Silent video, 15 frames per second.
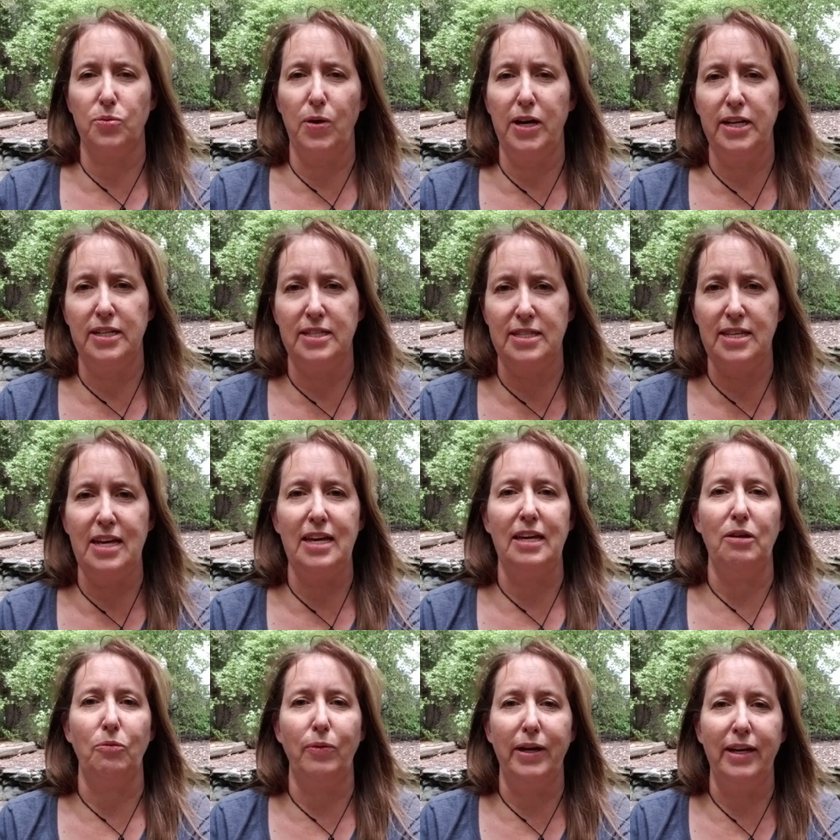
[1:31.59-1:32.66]
Y, and
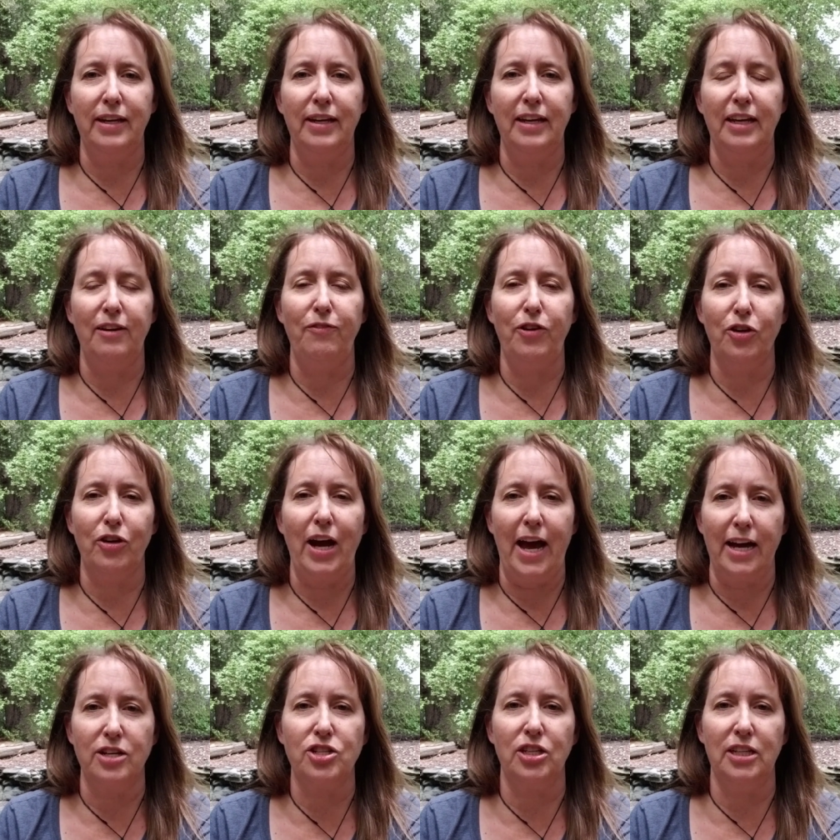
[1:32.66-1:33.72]
Z, when if you're
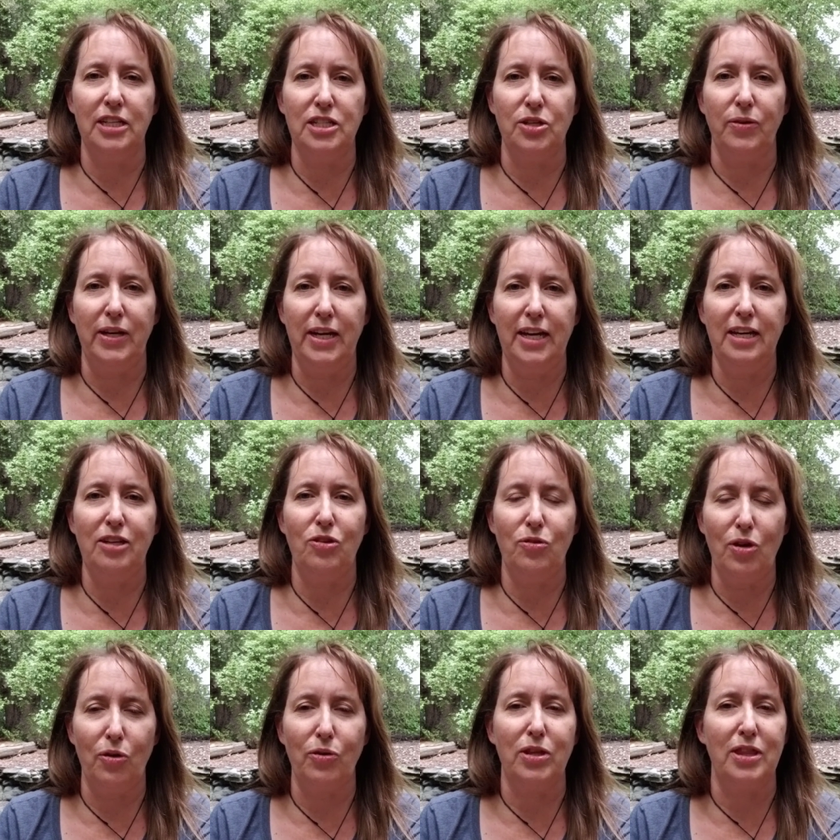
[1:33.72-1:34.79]
actually doing it, you
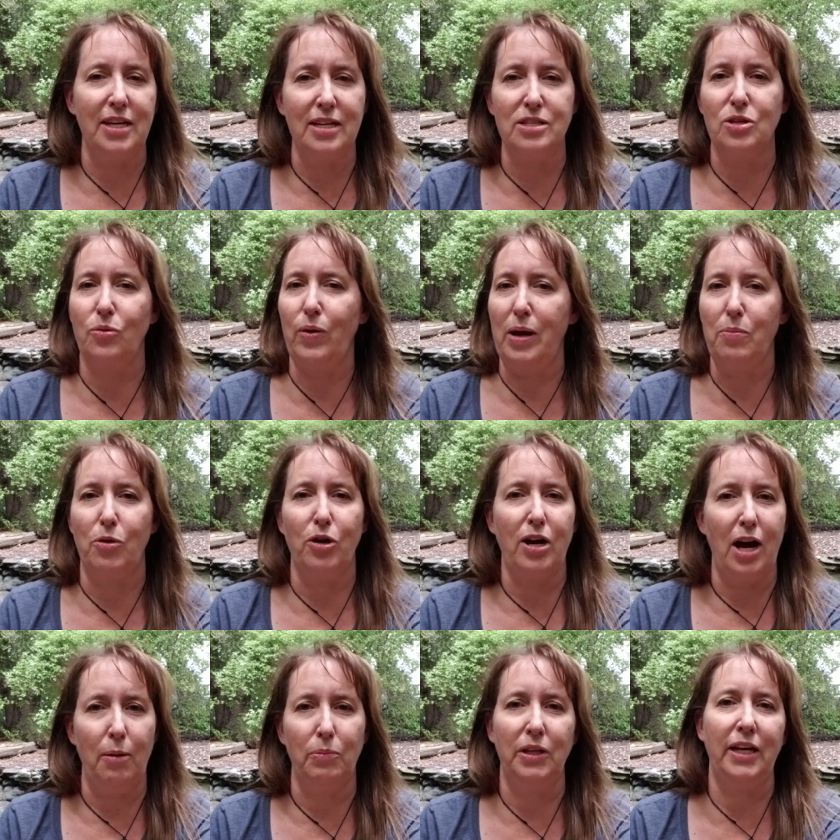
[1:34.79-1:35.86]
know that things are way more
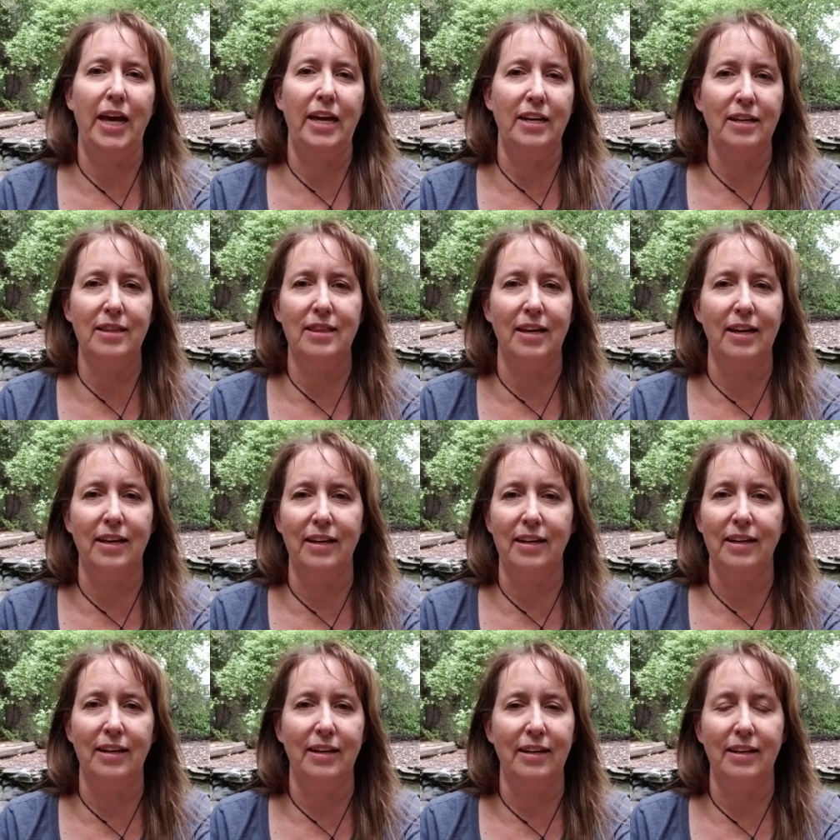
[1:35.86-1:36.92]
complicated
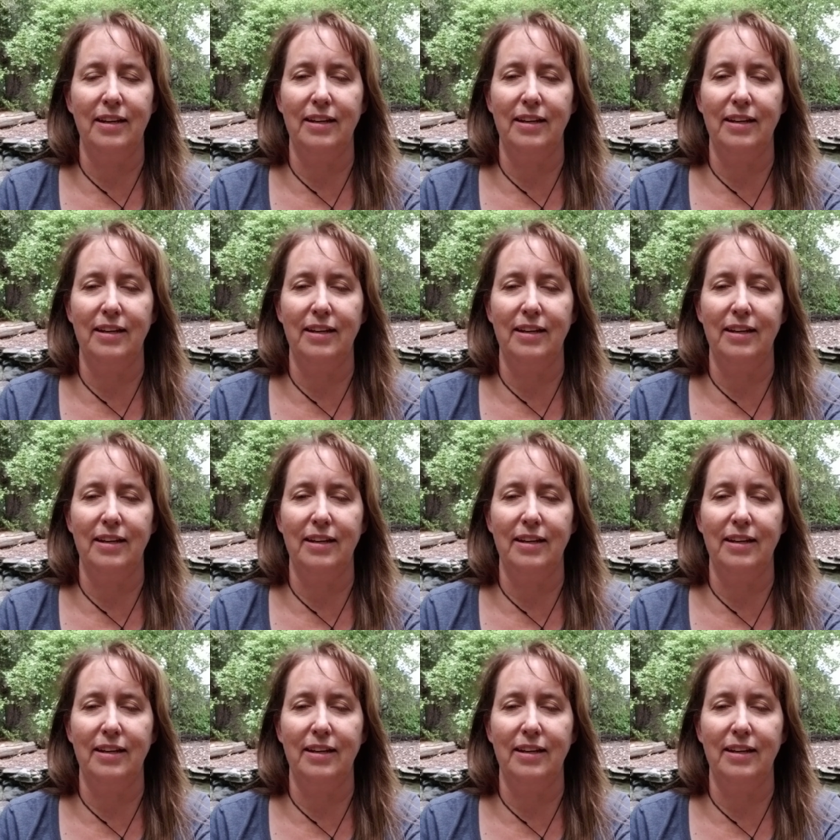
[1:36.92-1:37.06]
than